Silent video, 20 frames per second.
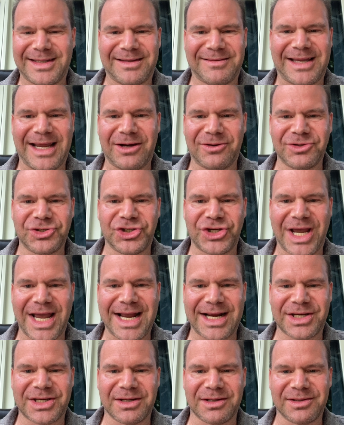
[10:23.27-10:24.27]
tell
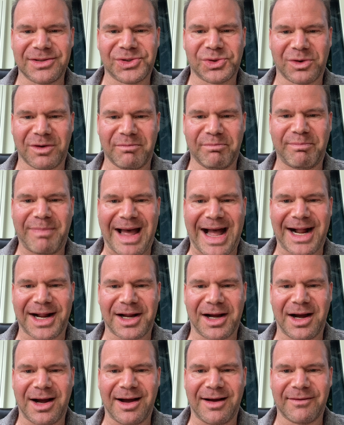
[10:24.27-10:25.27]
Jake to sort of back
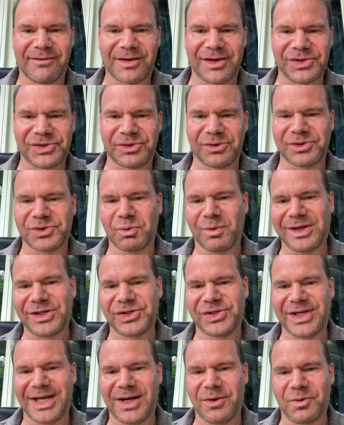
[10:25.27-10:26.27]
off because there's one
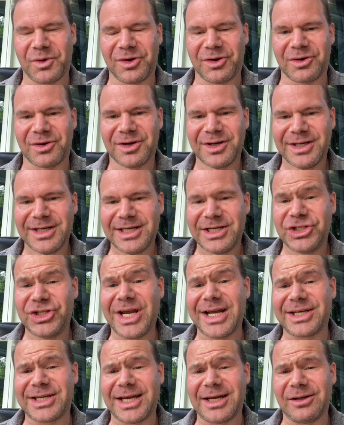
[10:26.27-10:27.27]
scene where
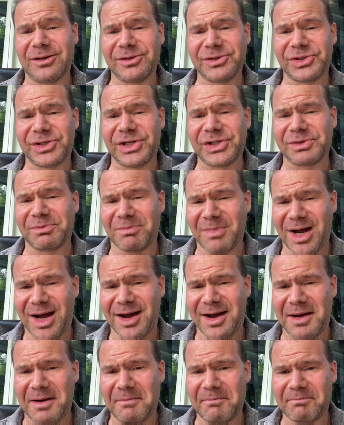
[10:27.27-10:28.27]
Jake tells his
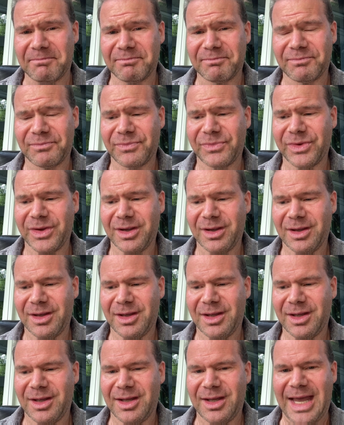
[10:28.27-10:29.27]
mom,
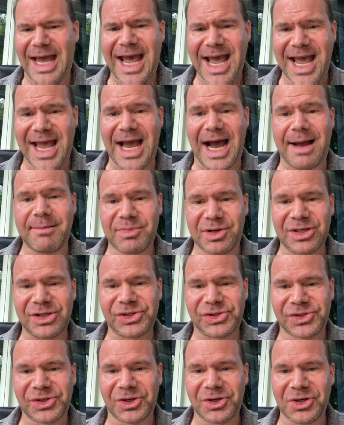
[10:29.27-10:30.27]
Hey, I'm
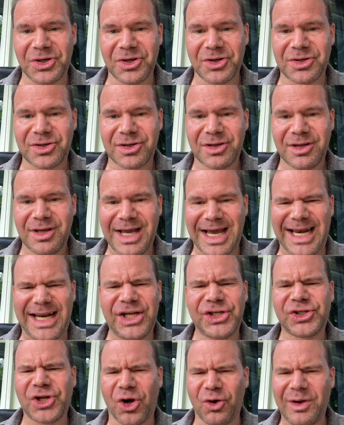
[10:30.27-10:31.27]
concerned. And
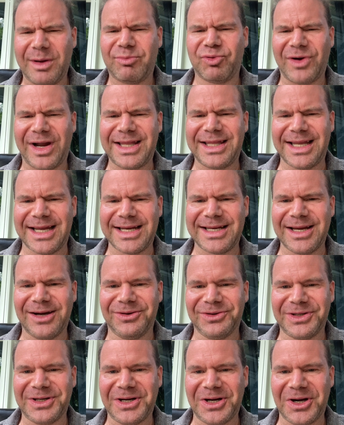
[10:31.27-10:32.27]
he's totally playing the
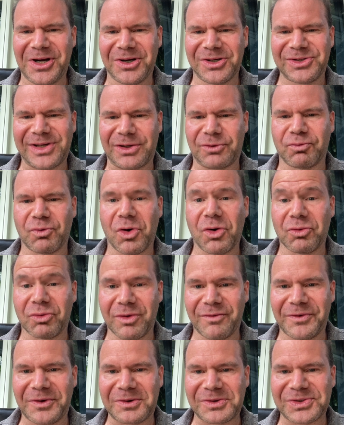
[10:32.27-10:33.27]
adult here. It's like role
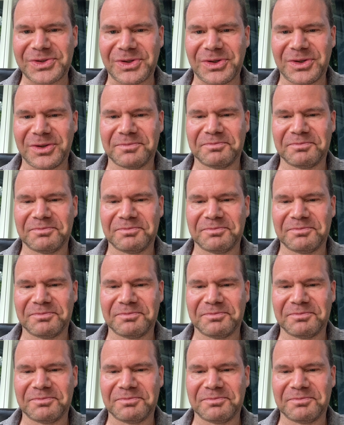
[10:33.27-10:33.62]
reversal.